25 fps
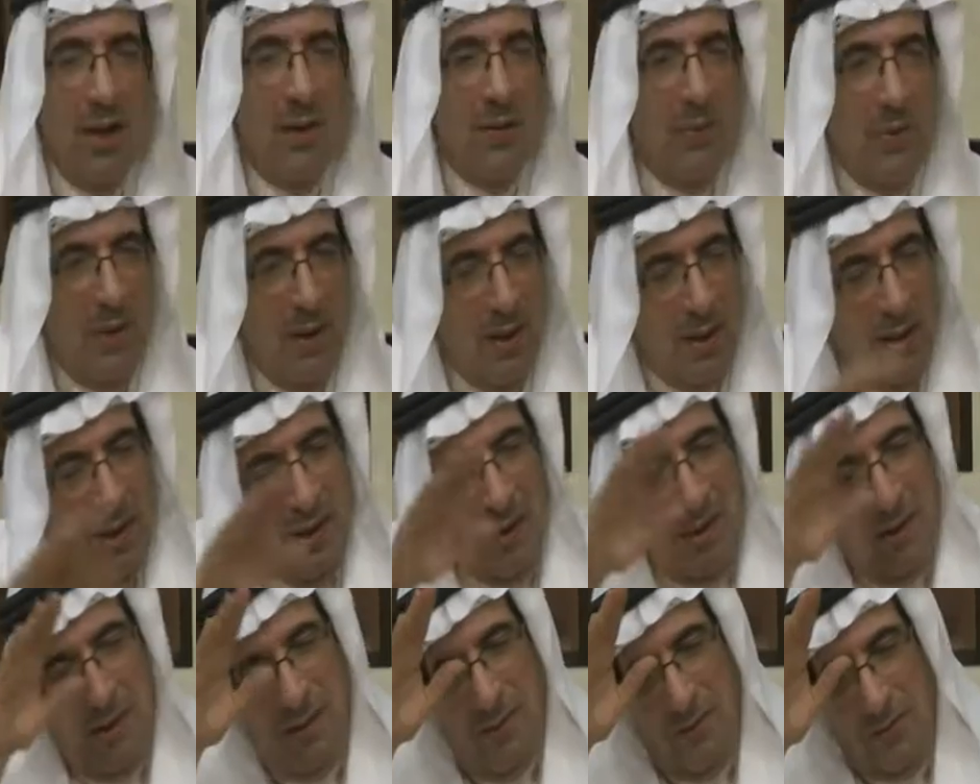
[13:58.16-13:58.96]
well,
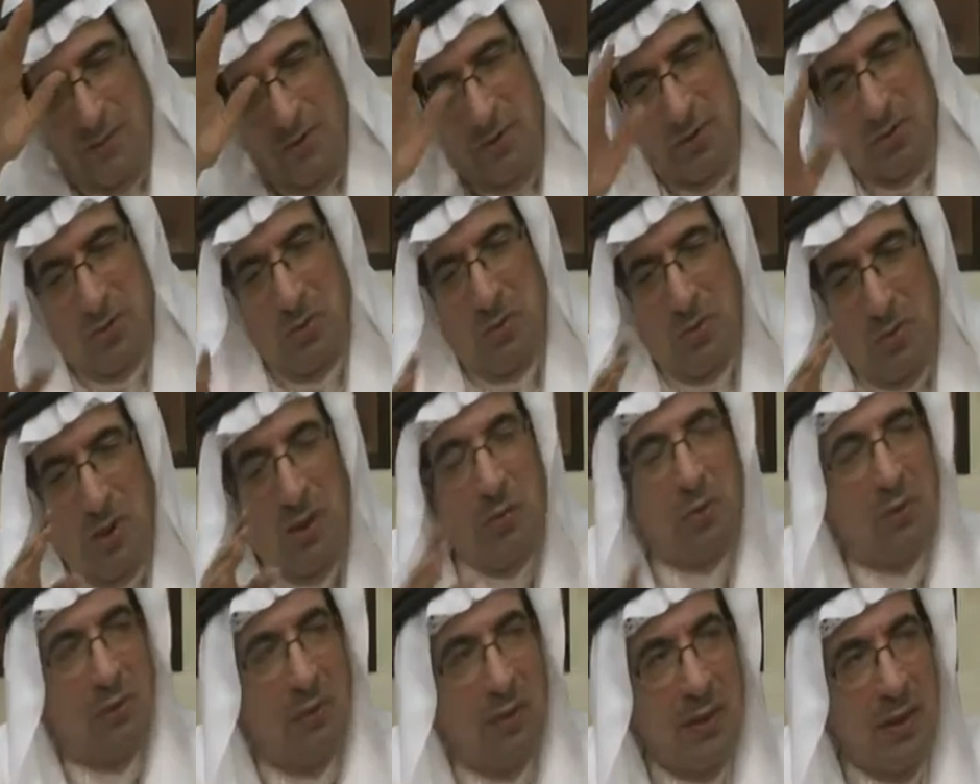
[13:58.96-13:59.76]
of course, we were
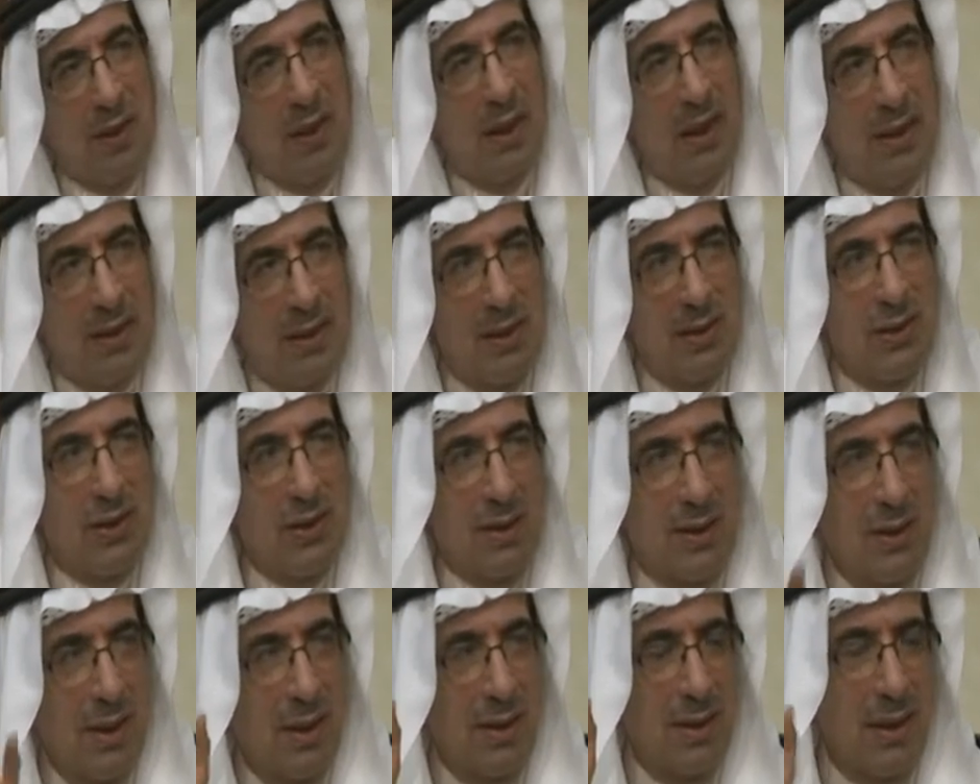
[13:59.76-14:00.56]
with Fadila, and she
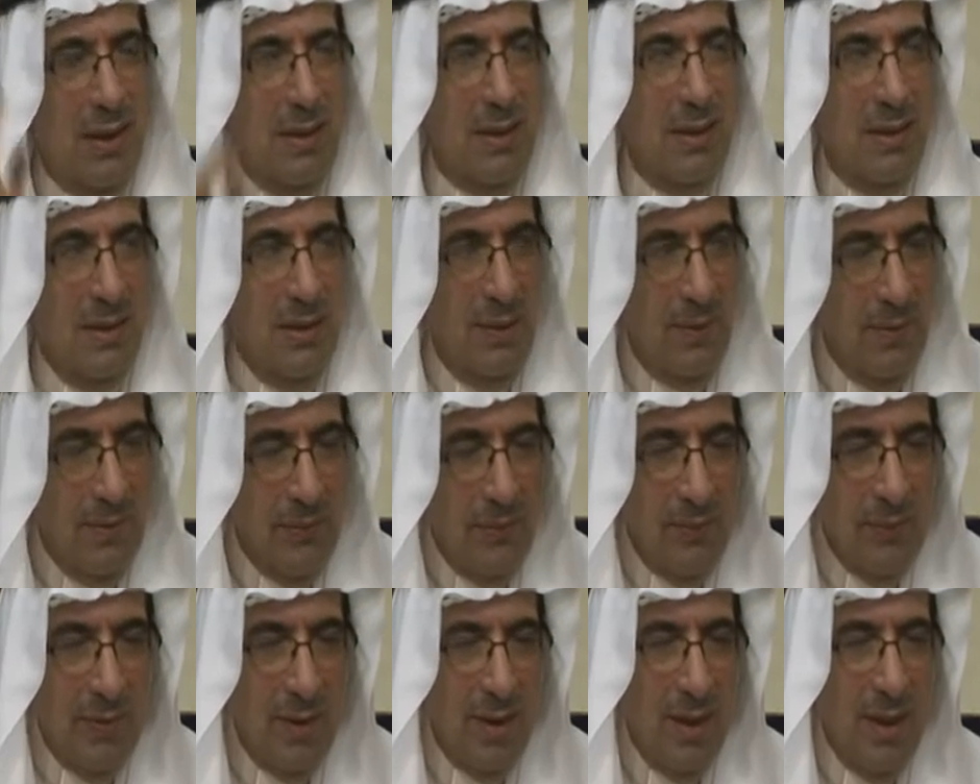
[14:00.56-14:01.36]
died last year
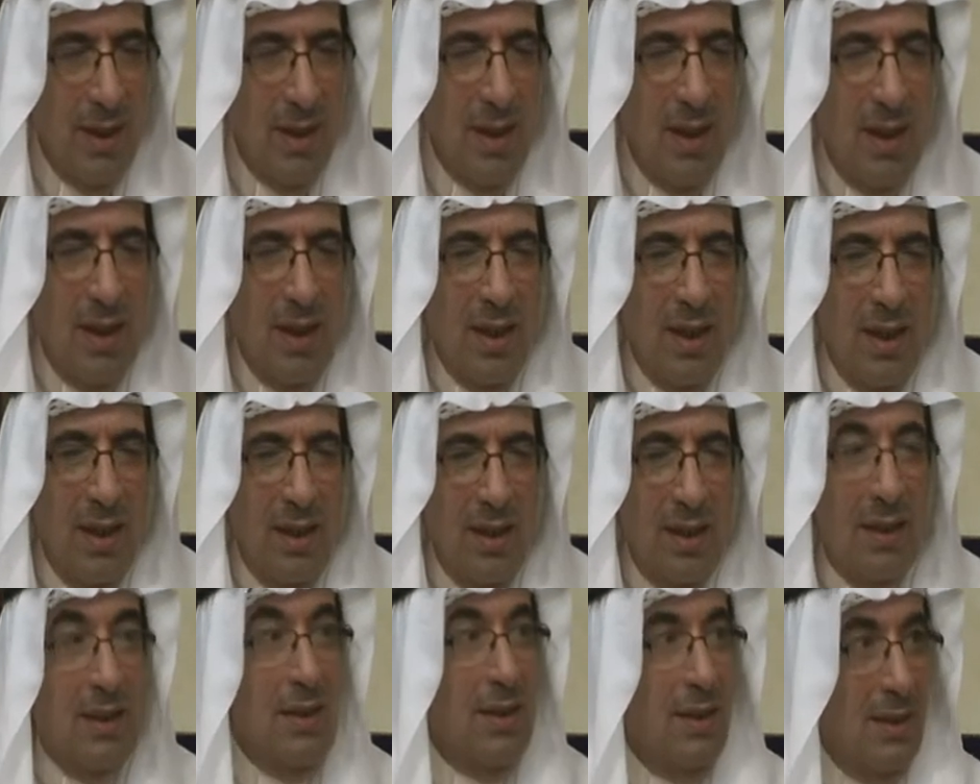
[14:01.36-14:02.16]

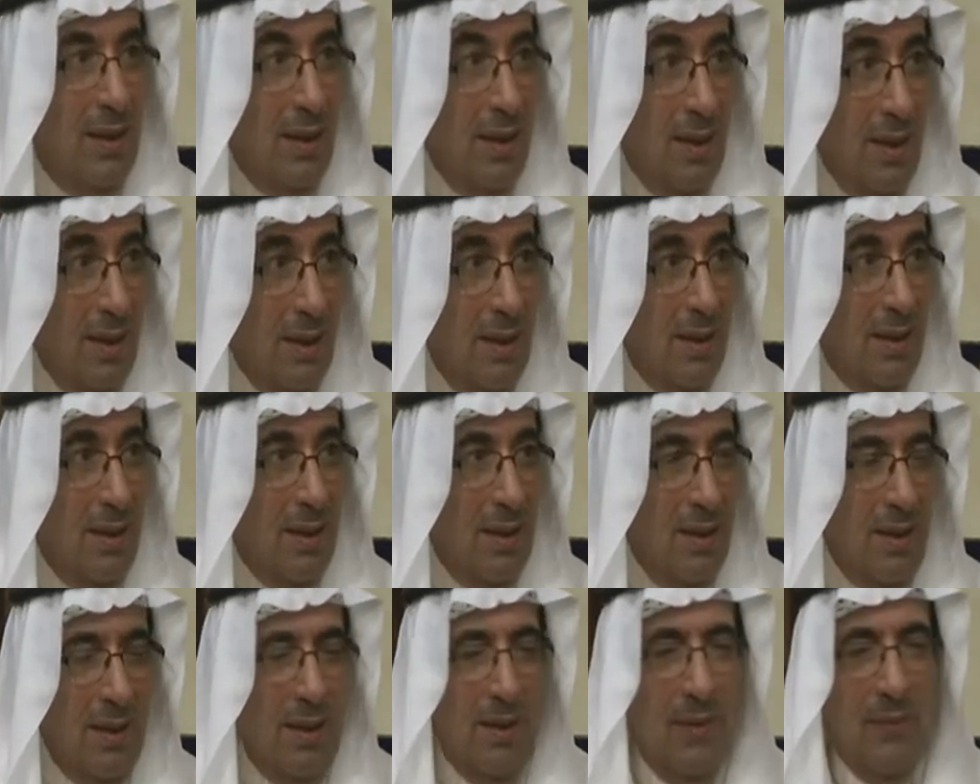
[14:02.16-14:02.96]
in India.
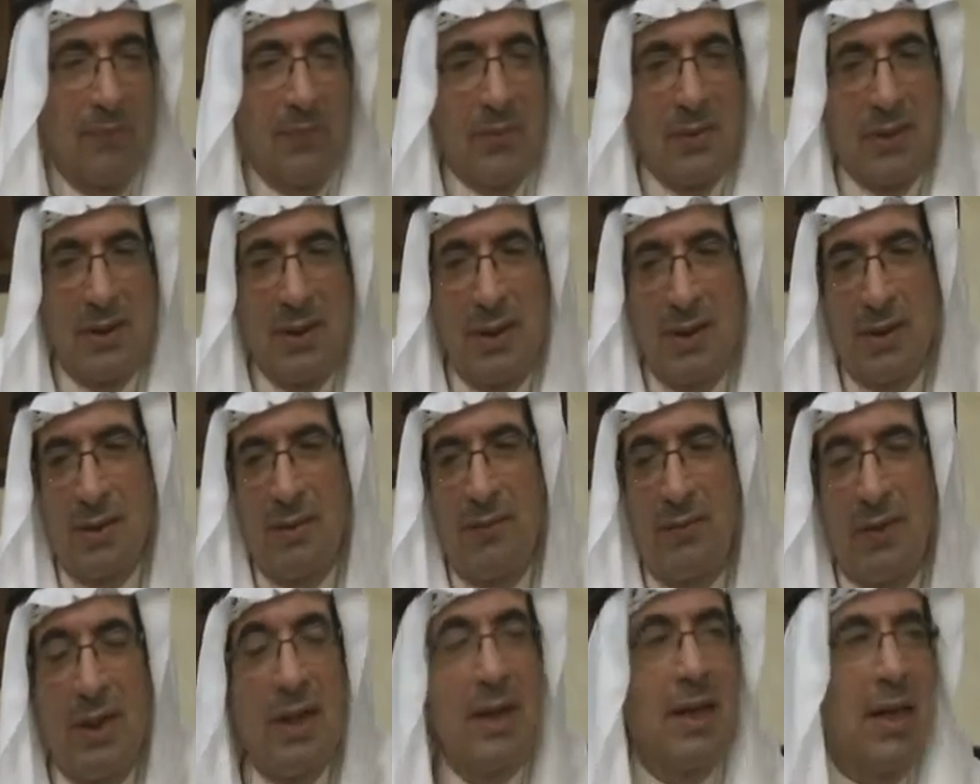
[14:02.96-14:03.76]
Yeah, she's a
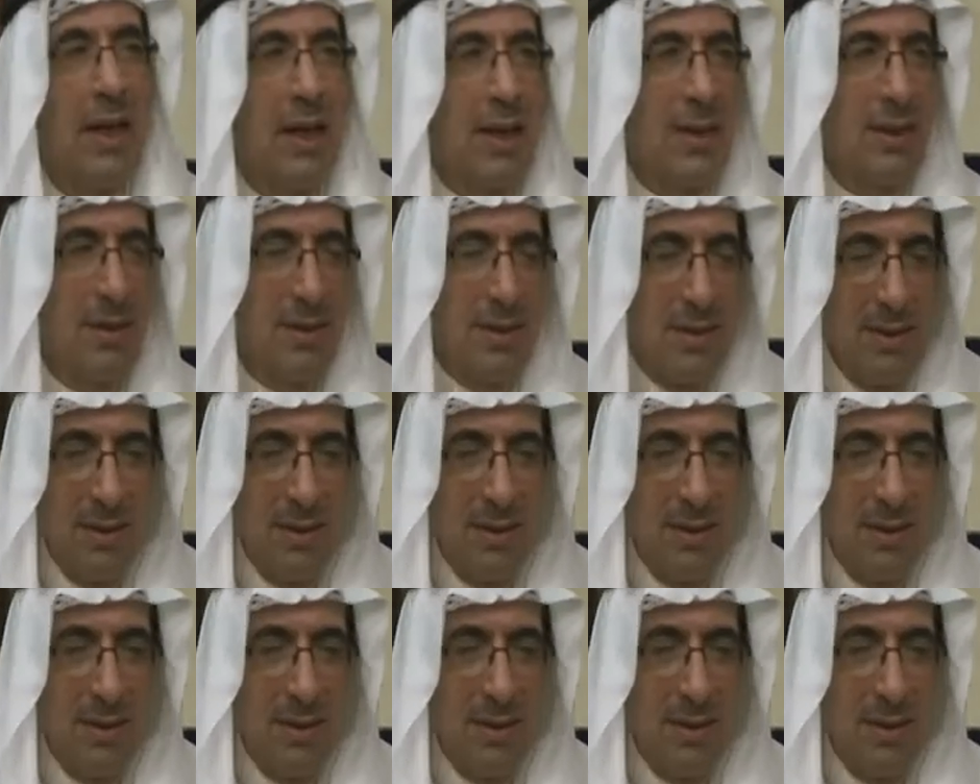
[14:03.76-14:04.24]
very nice